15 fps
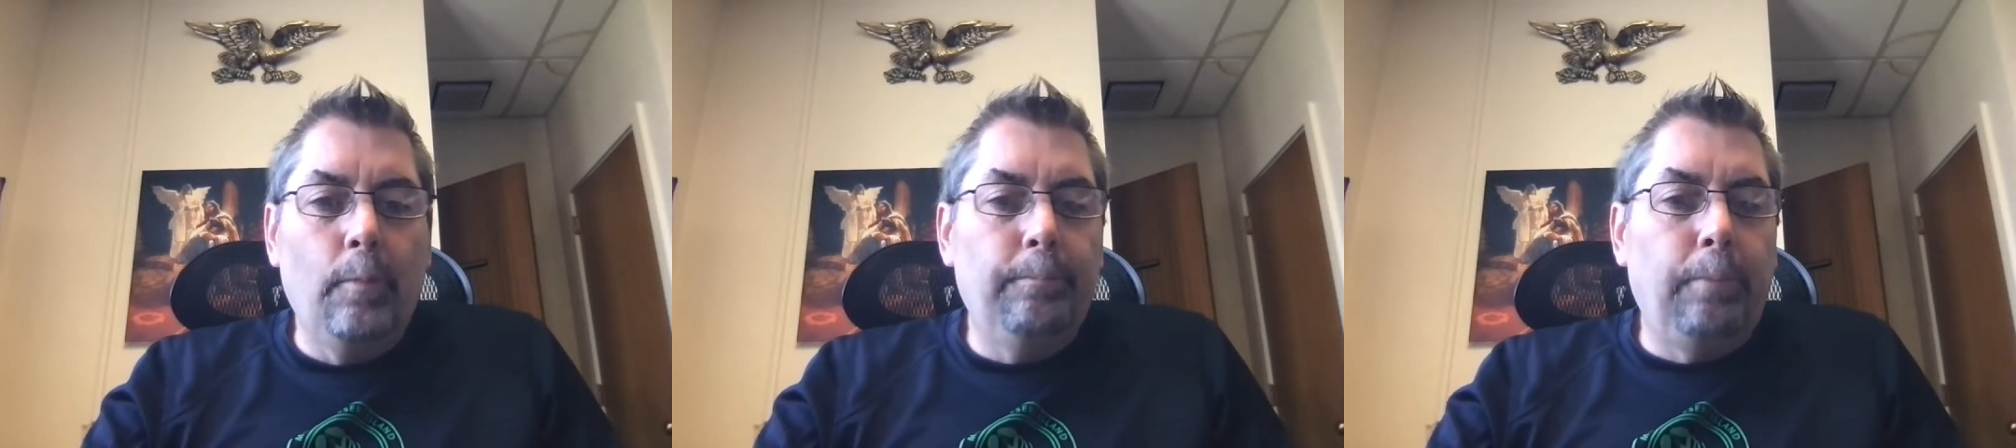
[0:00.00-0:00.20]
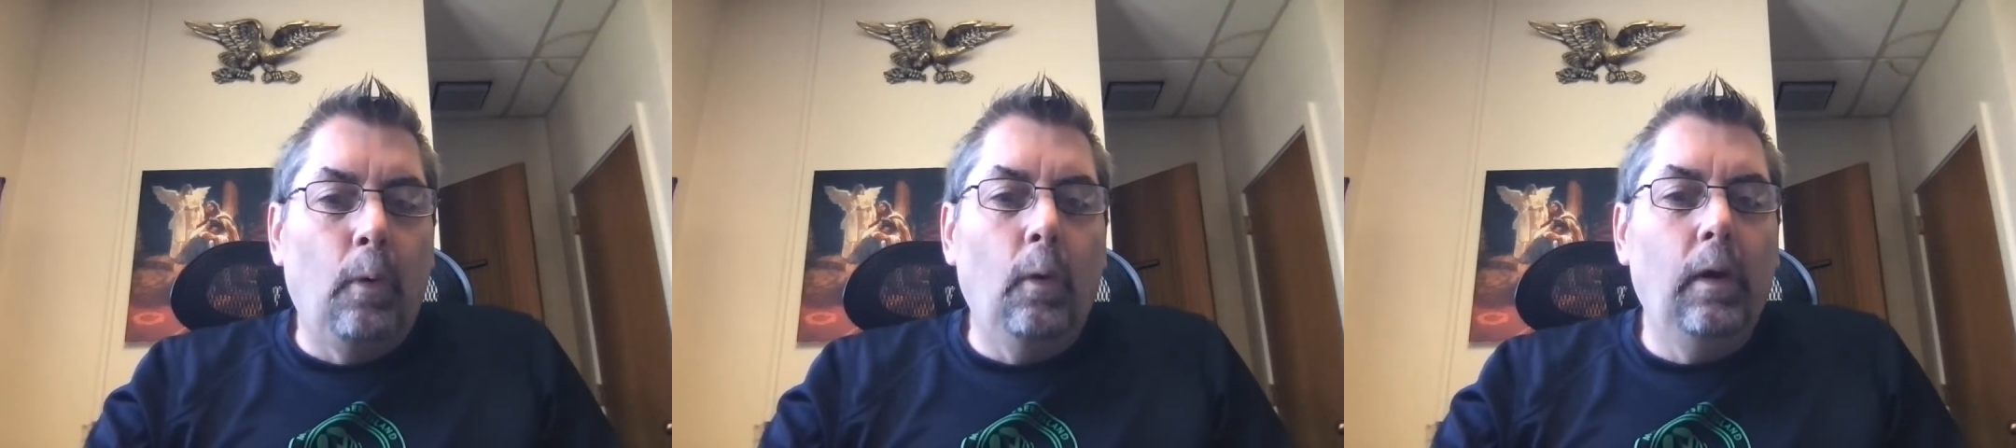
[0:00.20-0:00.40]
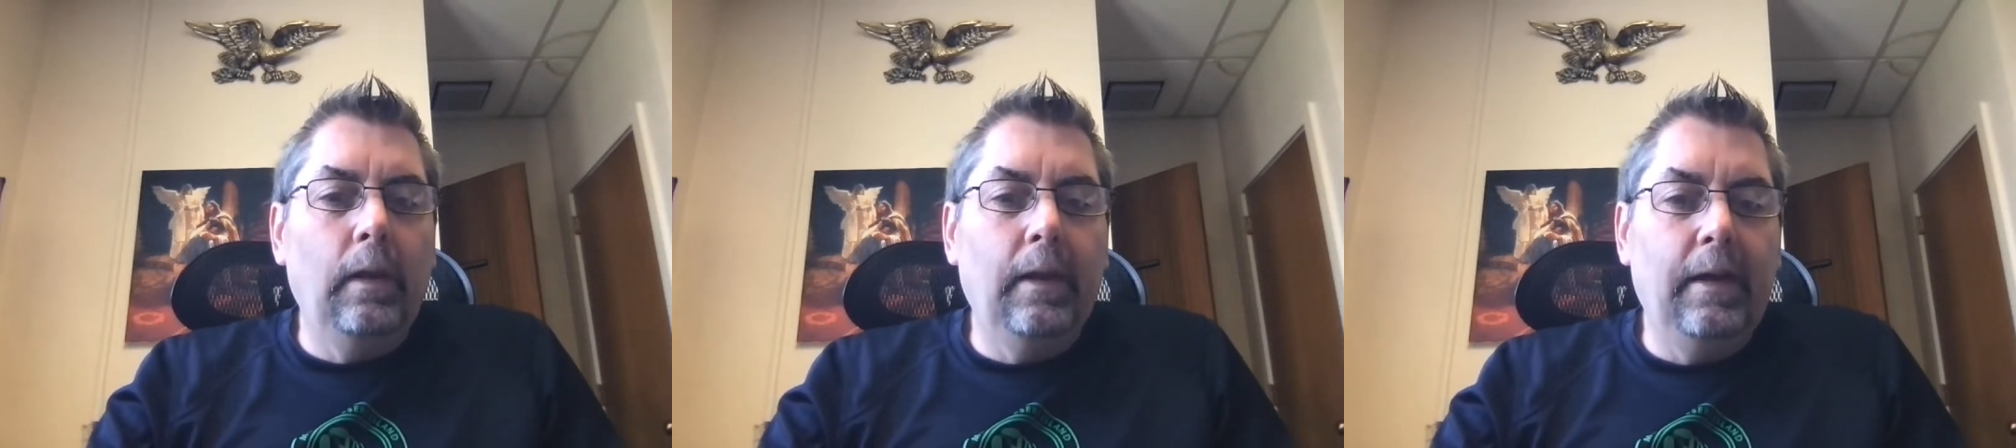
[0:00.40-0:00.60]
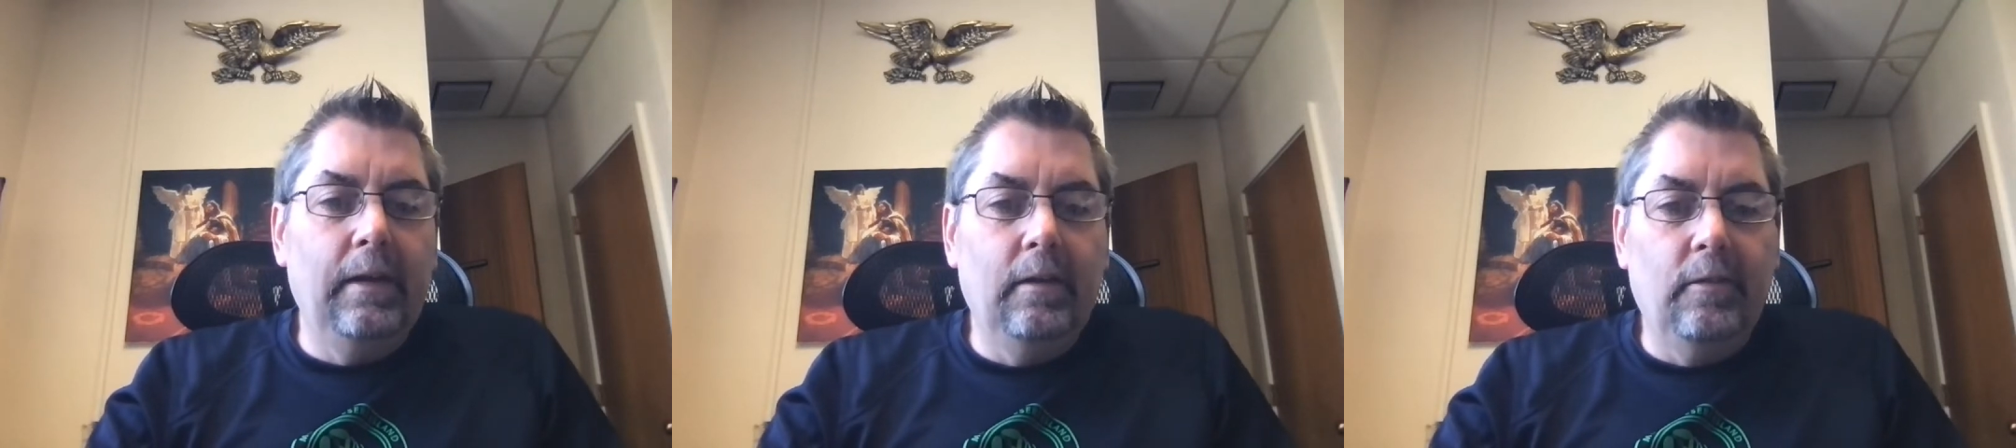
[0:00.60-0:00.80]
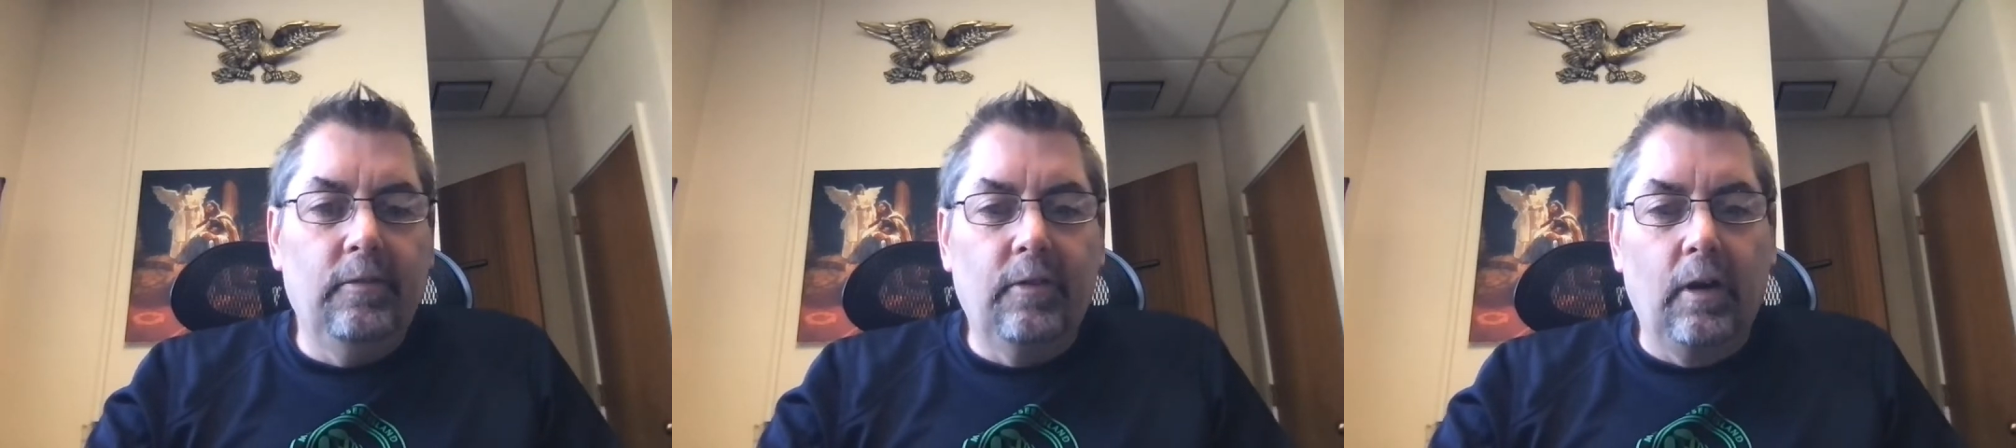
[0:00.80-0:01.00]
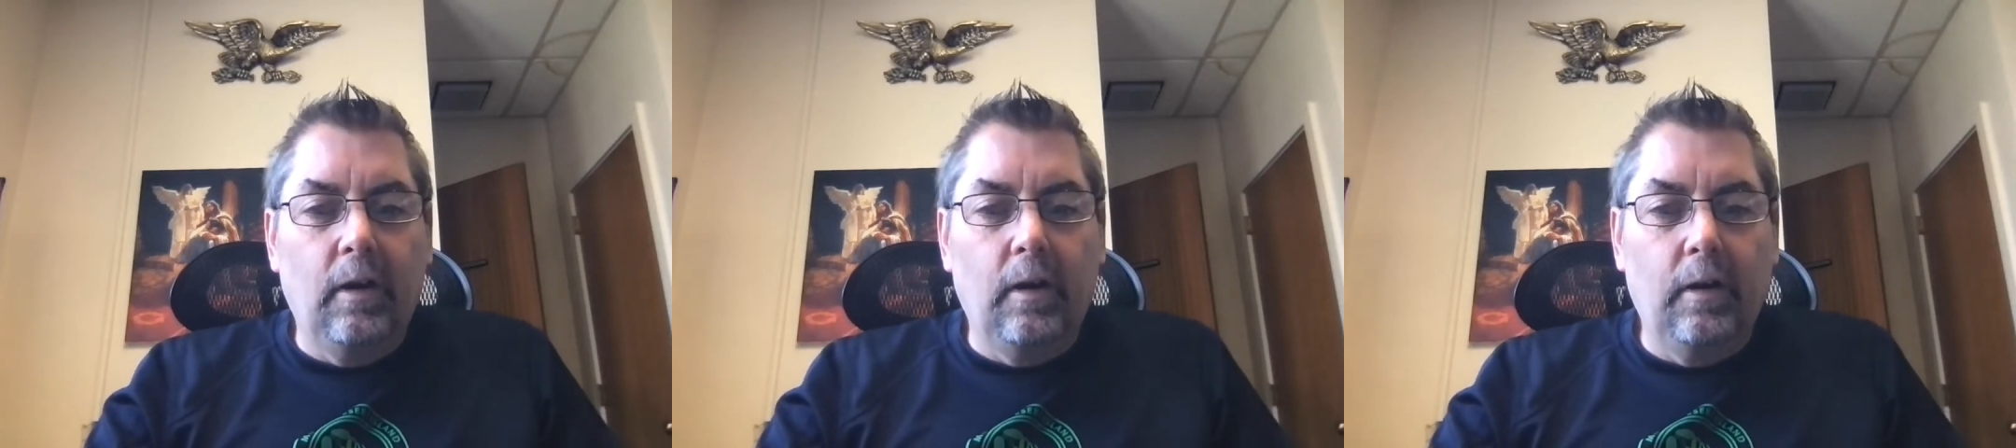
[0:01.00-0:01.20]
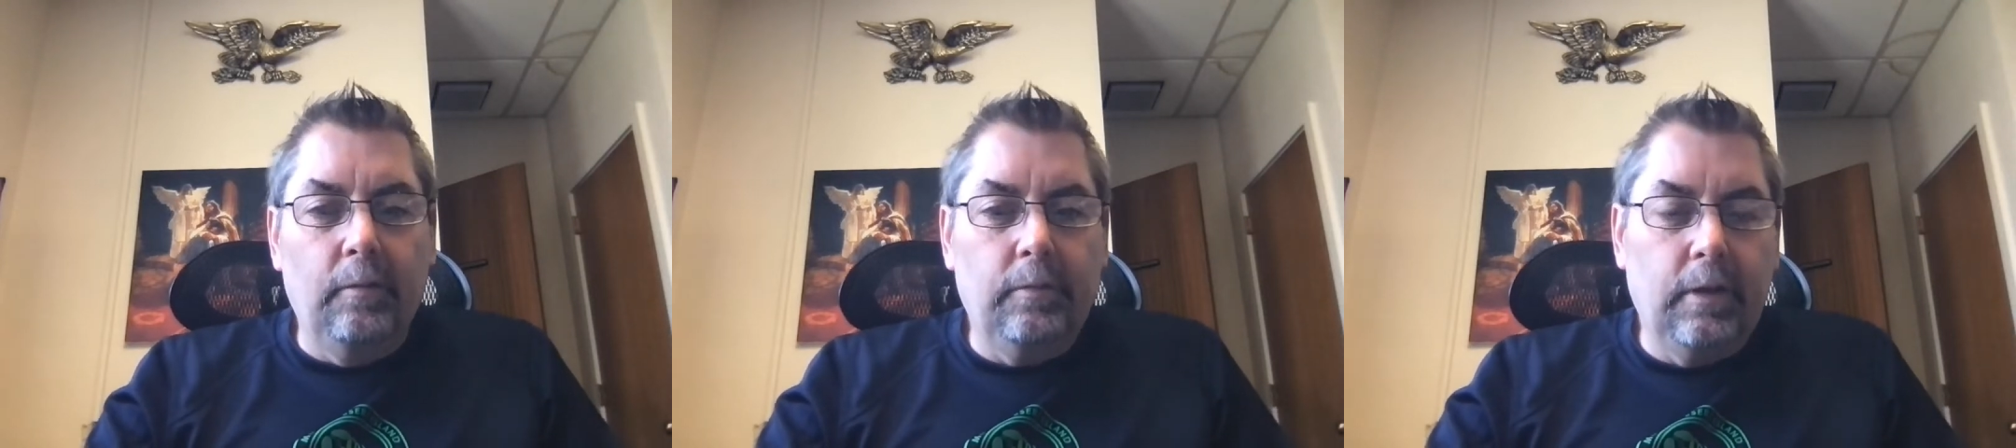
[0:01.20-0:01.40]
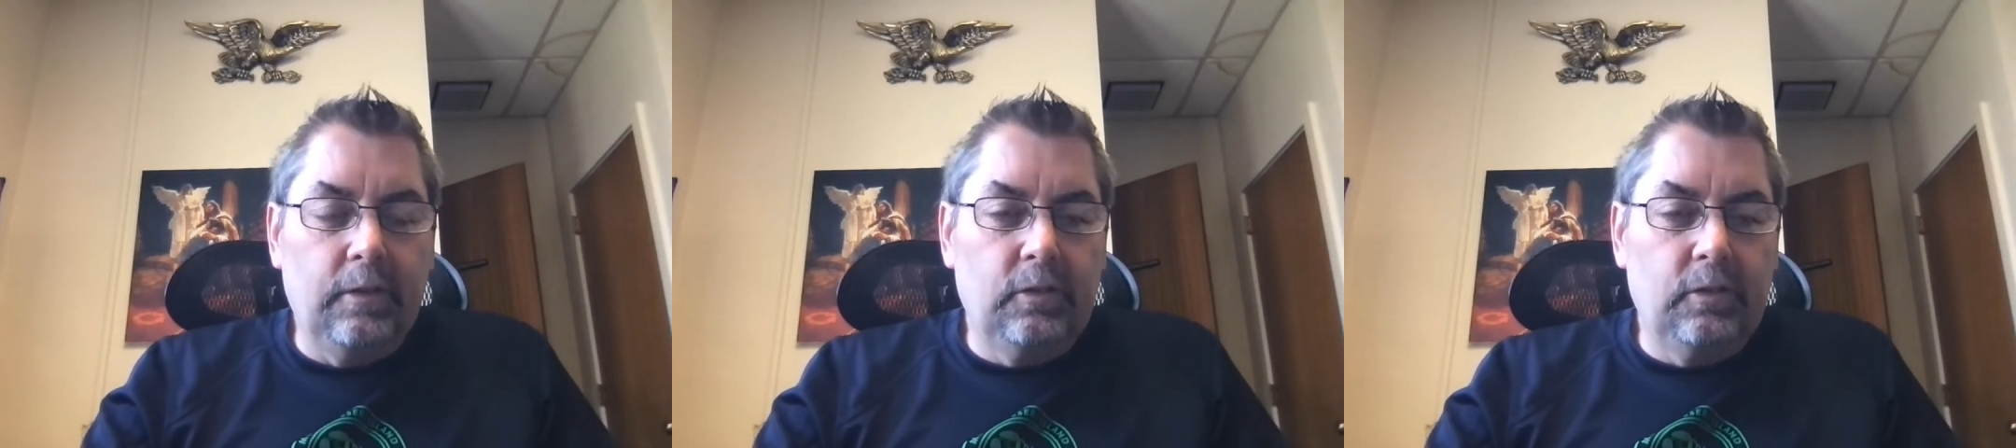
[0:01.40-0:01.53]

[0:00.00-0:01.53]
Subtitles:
boiling over